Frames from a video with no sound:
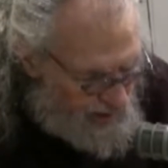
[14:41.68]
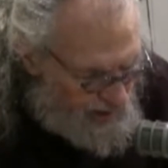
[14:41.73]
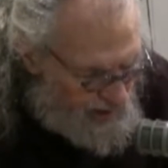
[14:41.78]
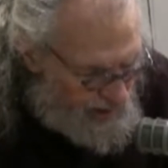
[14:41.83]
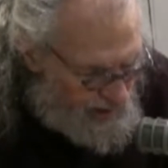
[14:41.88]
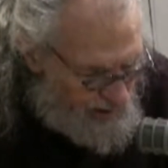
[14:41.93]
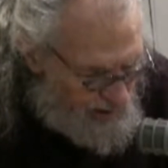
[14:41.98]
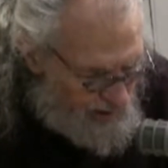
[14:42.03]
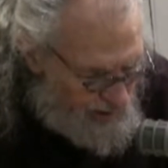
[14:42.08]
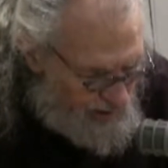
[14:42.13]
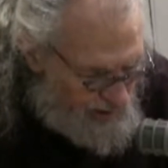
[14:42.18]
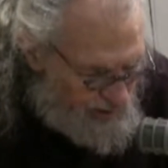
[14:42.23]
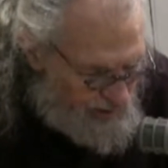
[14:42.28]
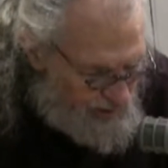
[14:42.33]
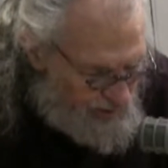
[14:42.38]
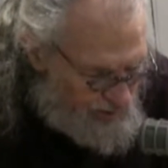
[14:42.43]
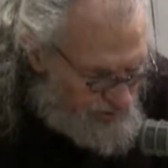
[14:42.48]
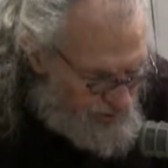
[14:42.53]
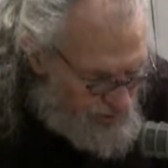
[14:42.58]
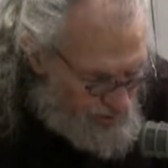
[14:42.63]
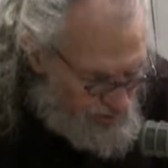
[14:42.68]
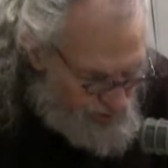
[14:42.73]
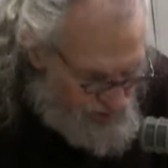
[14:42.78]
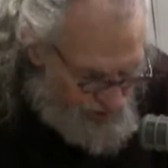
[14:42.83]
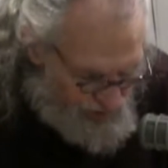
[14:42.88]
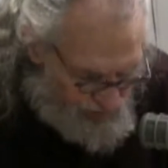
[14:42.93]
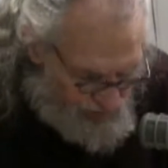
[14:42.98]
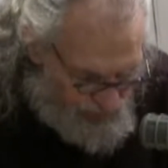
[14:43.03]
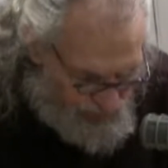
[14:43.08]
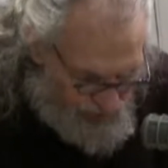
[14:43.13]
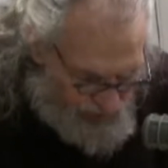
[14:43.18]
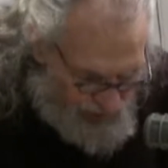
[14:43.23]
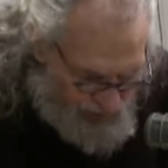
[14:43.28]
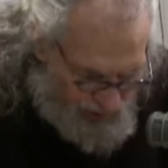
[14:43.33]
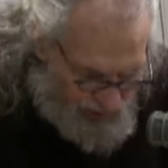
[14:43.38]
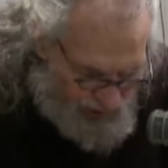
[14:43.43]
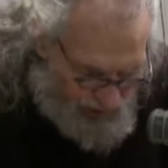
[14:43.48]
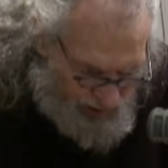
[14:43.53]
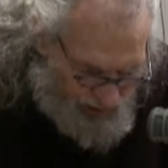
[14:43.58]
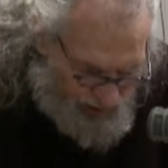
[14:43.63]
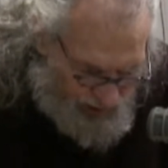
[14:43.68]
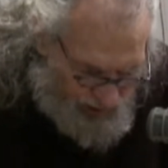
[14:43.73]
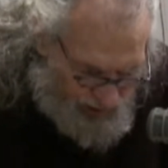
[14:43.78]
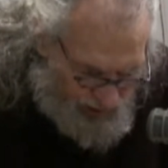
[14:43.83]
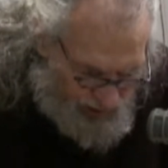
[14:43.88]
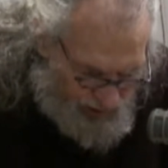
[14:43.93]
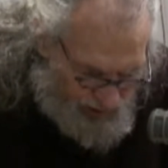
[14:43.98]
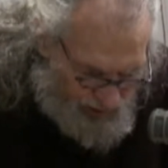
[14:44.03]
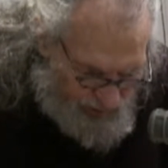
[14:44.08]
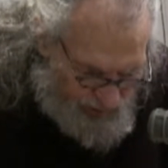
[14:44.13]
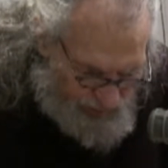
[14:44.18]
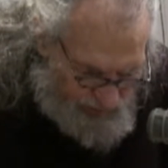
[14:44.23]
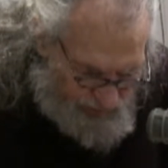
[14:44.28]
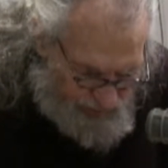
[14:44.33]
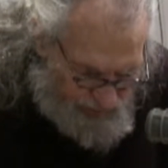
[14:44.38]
uh, groups of uh,